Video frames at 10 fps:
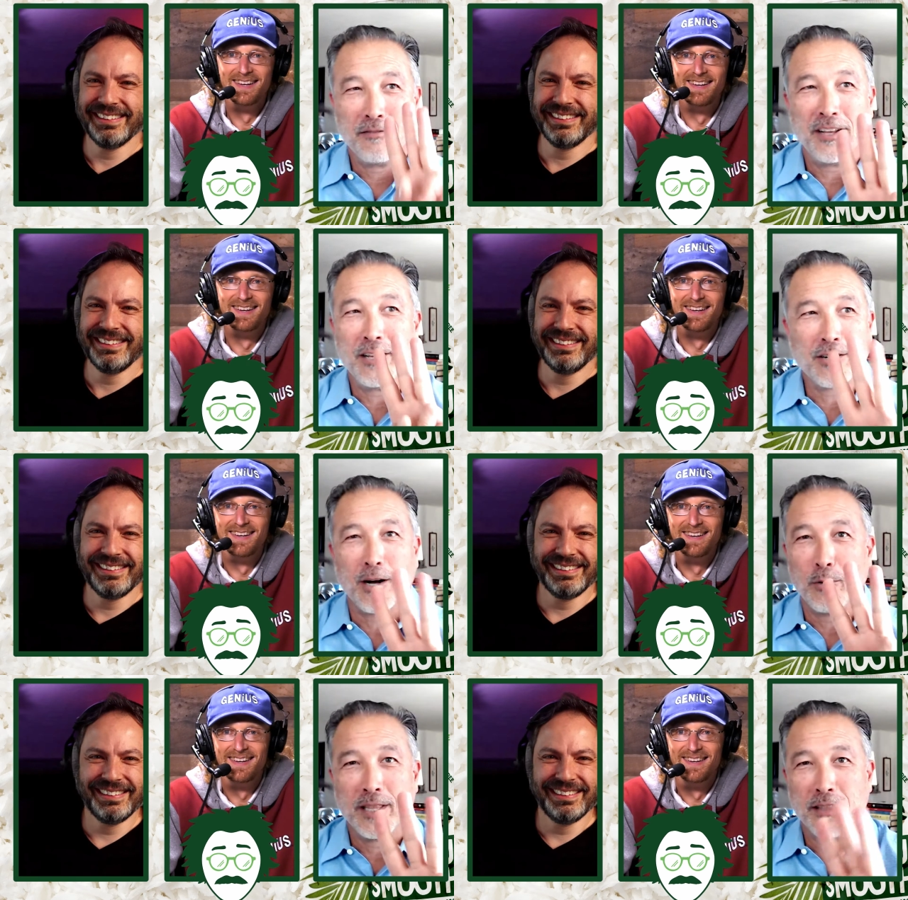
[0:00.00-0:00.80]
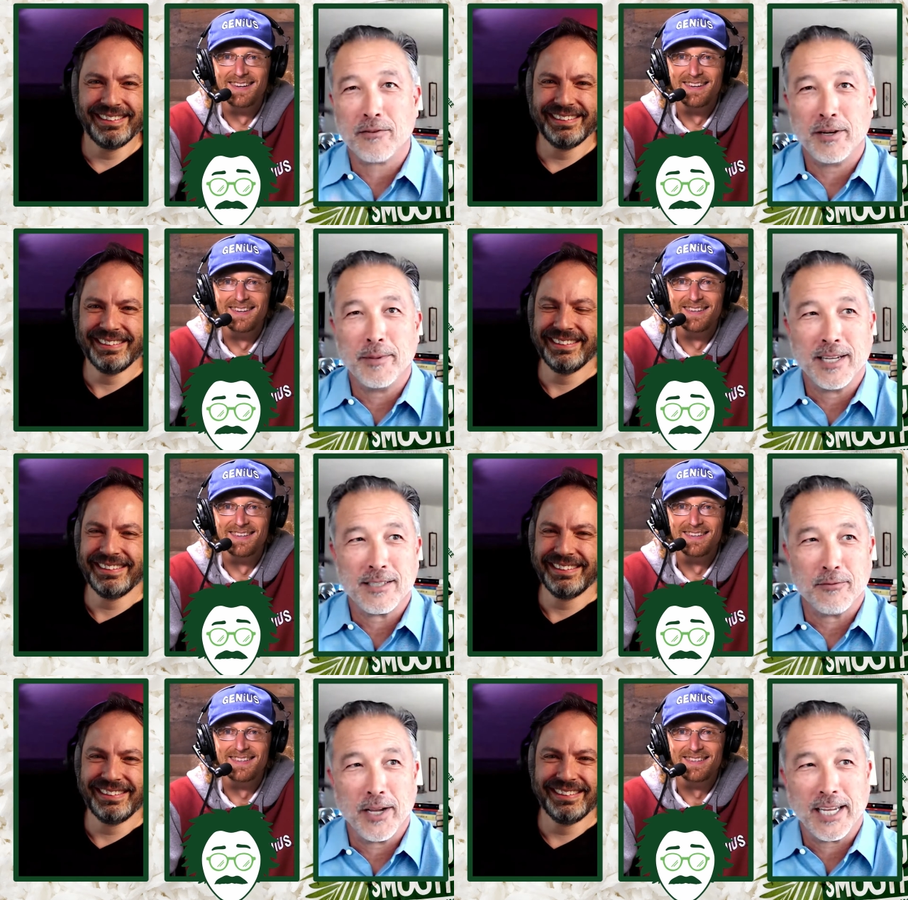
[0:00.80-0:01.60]
Speaker 1: a video call within three
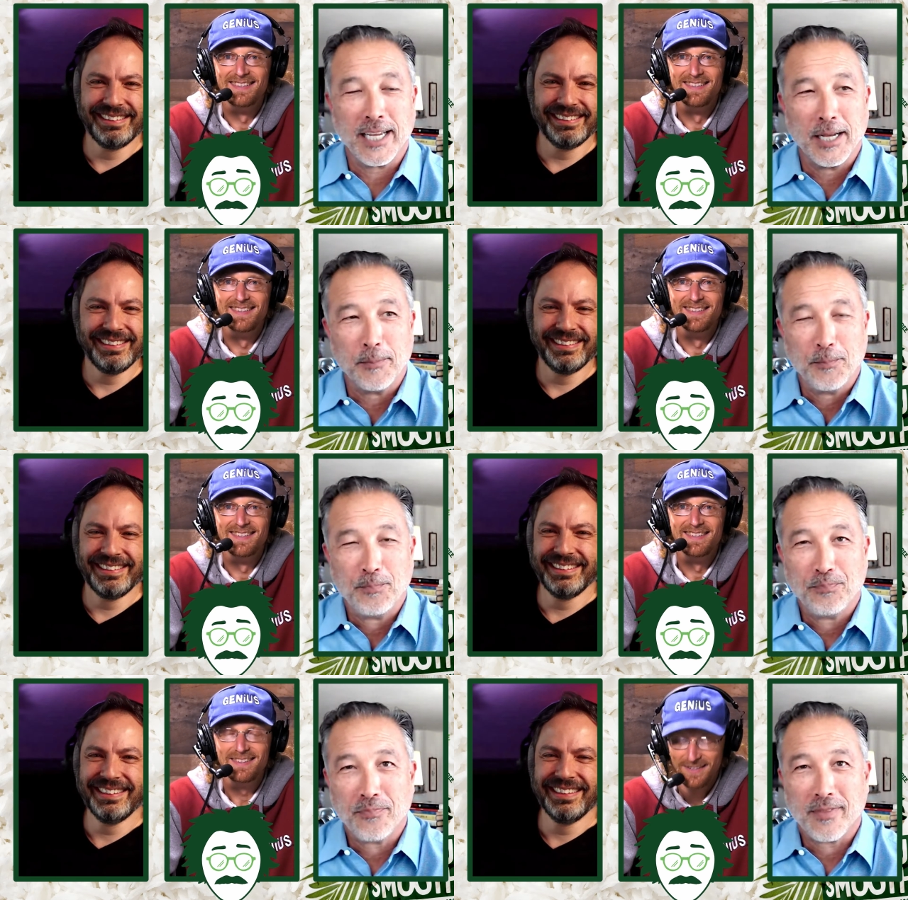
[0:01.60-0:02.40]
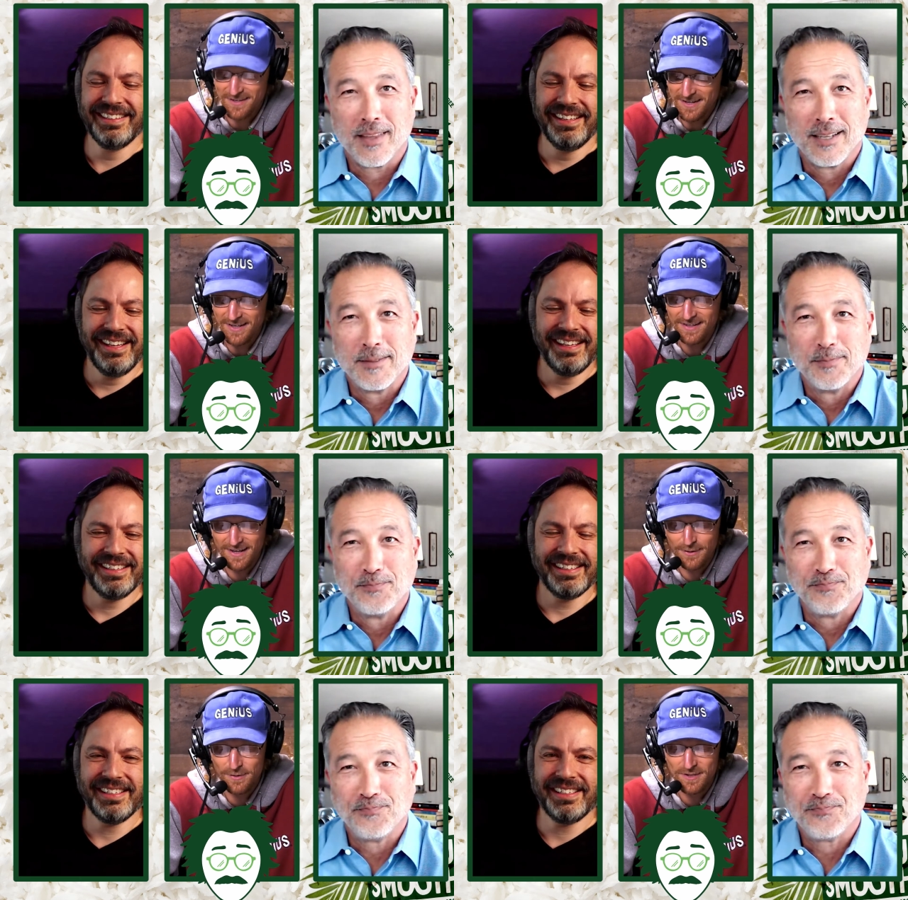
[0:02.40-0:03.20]
minutes of waking up.
Speaker 2: Okay, I
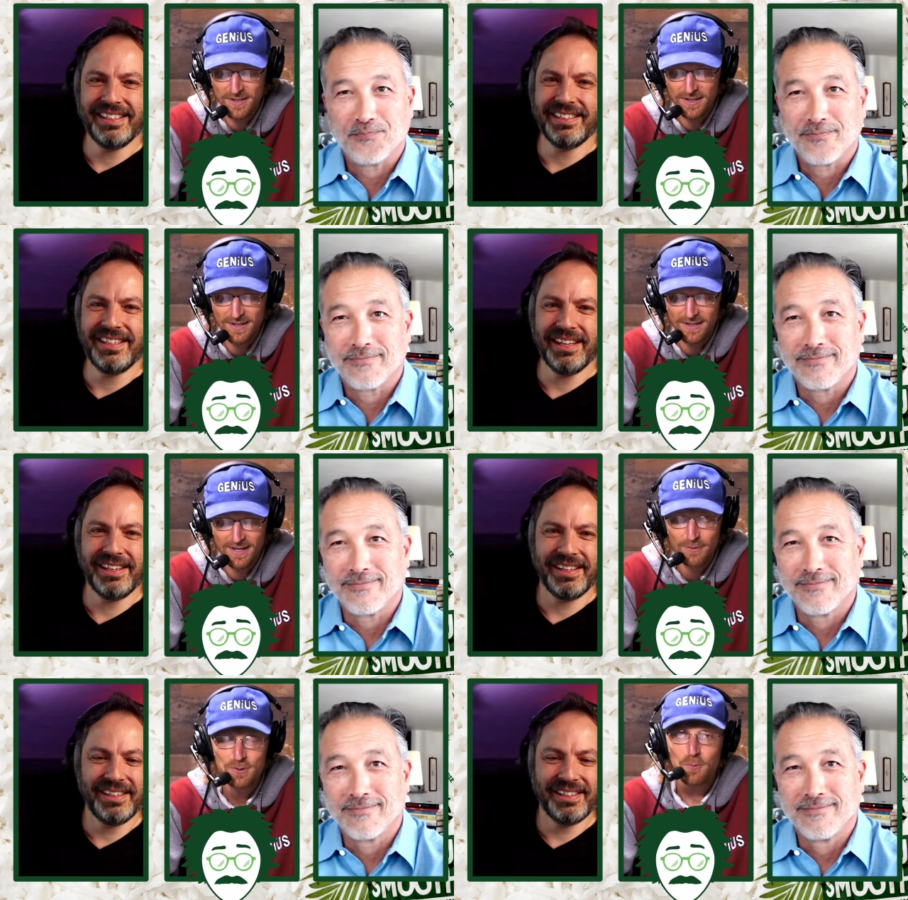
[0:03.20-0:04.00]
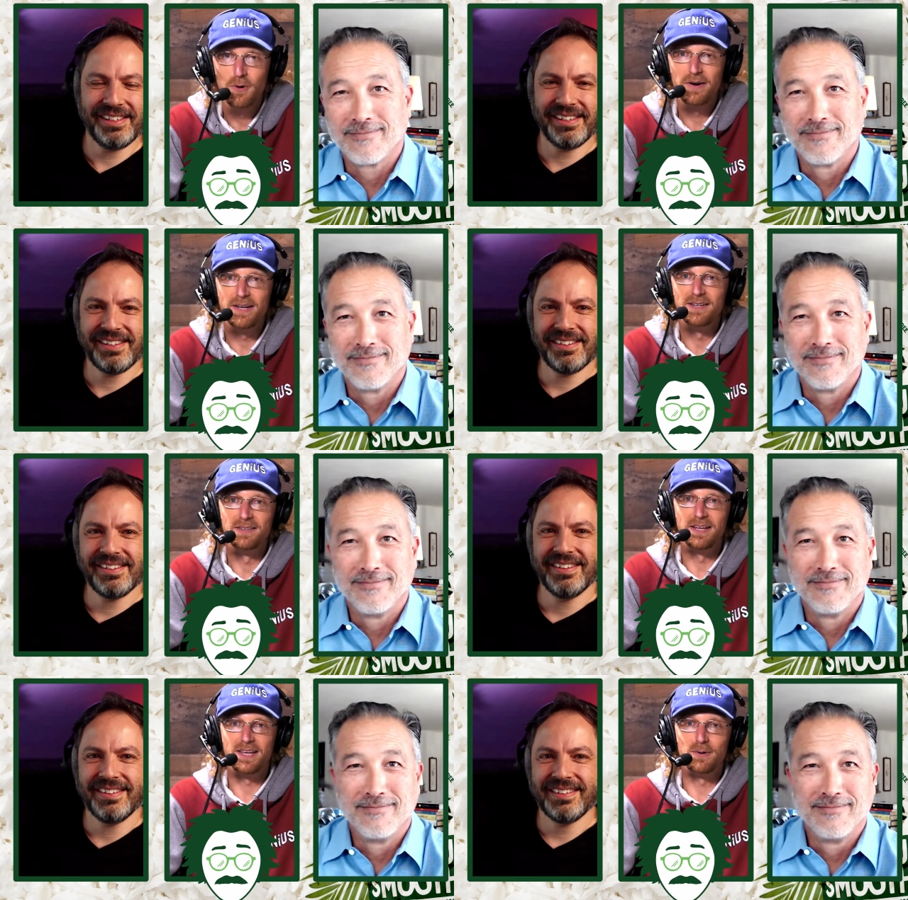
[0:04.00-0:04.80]
was uh, I was worried
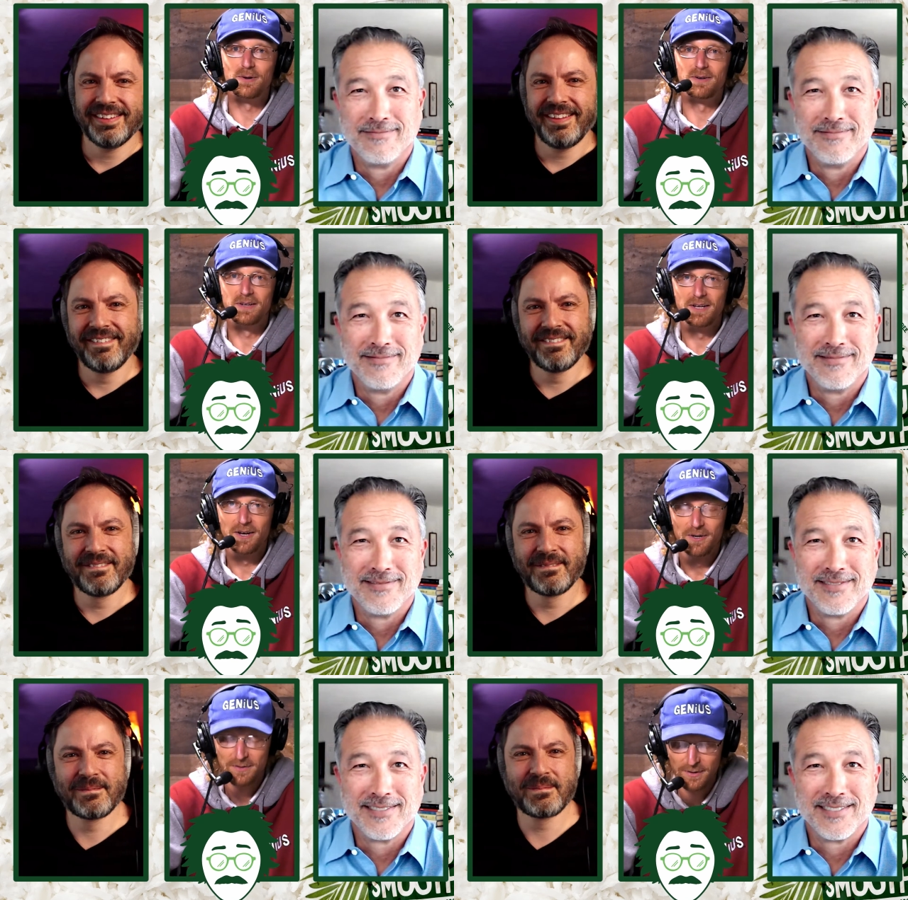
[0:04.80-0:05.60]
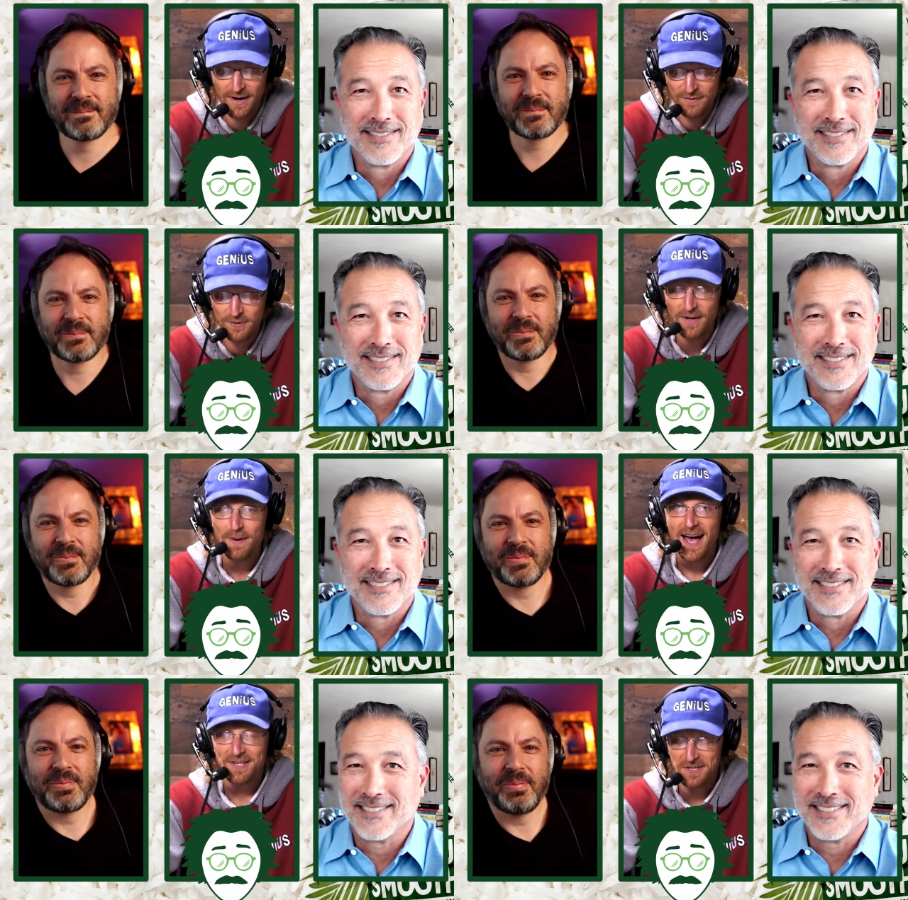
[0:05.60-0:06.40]
like you were you know you're out, you're gonna
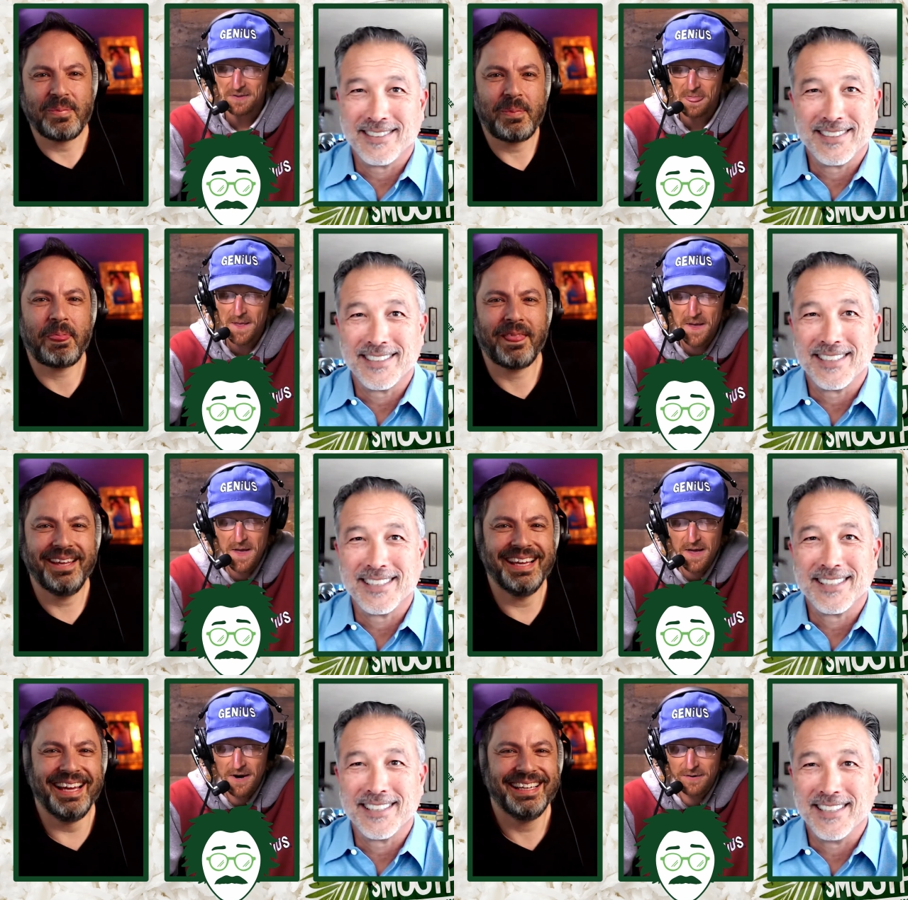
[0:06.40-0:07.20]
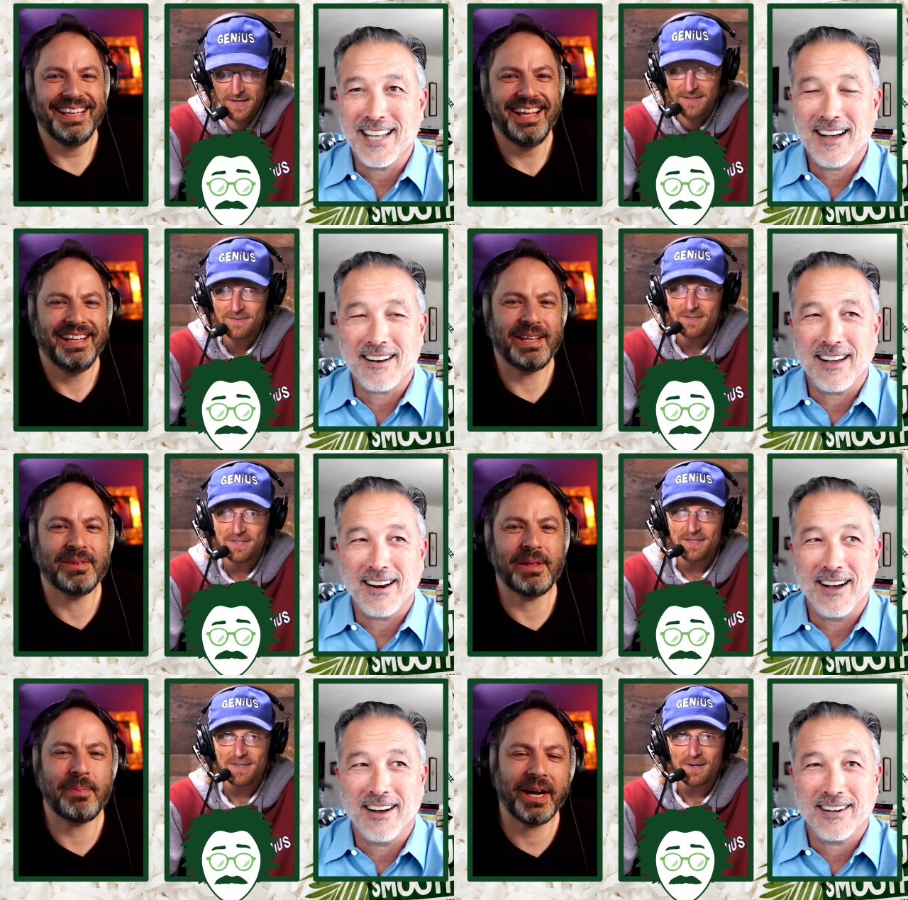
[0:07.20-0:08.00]
pass it. All right. No, no,
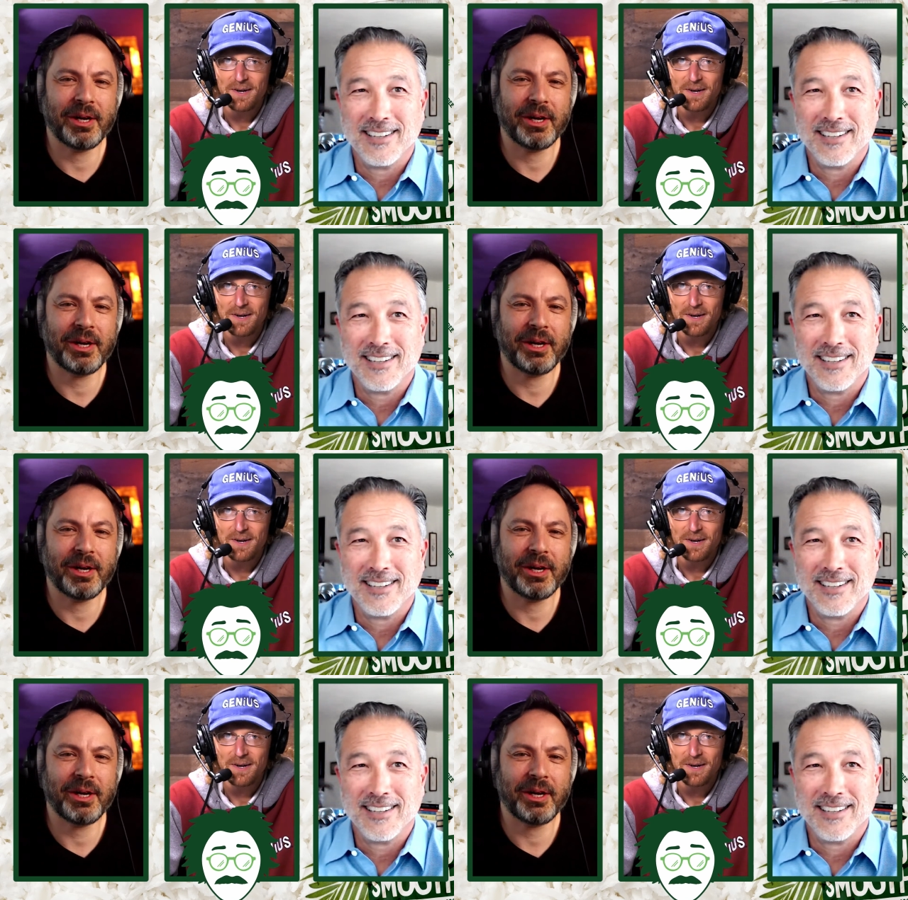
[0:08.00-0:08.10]
the, the, better